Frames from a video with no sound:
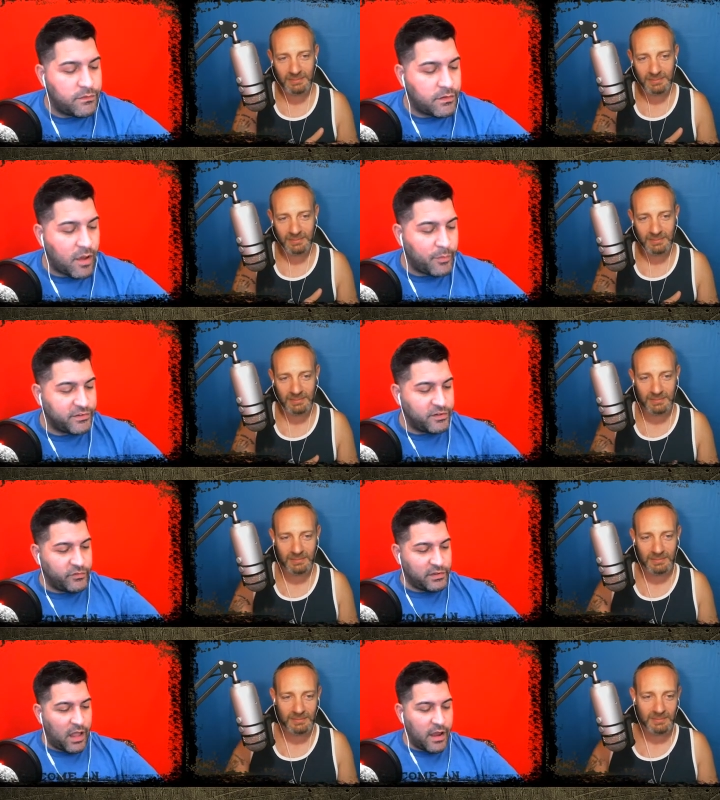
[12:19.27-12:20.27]
Speaker 1: couple
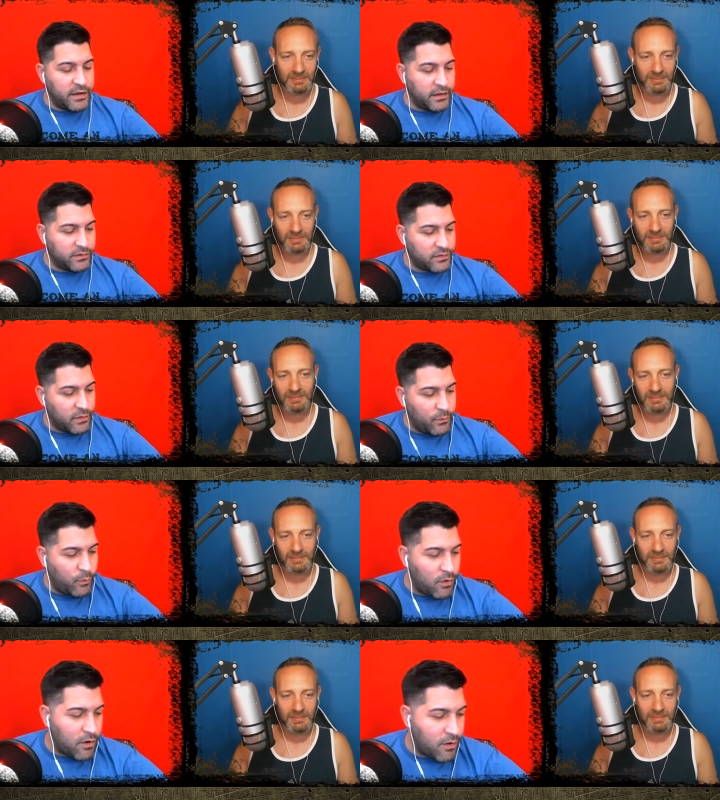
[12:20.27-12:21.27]
silver linings
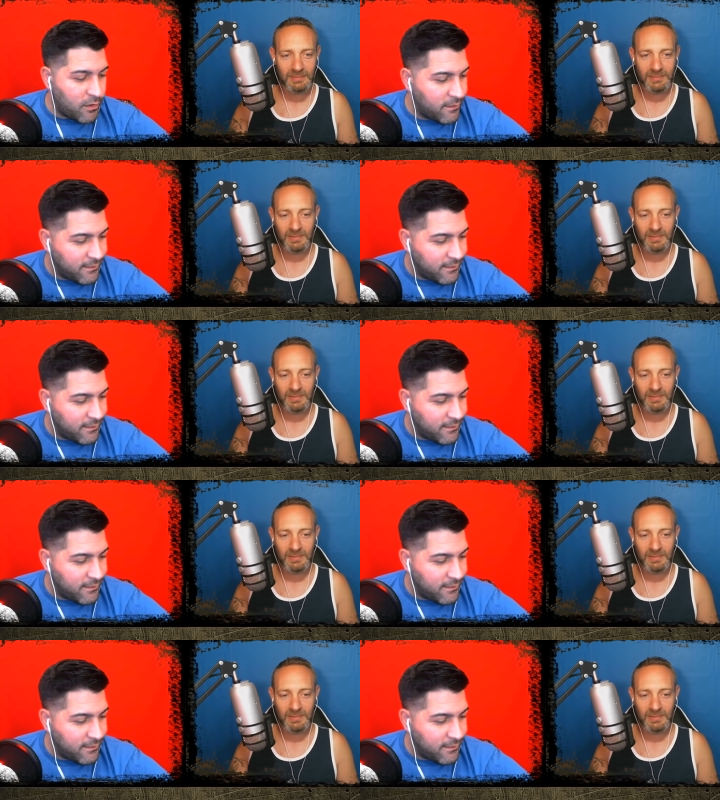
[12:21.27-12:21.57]
were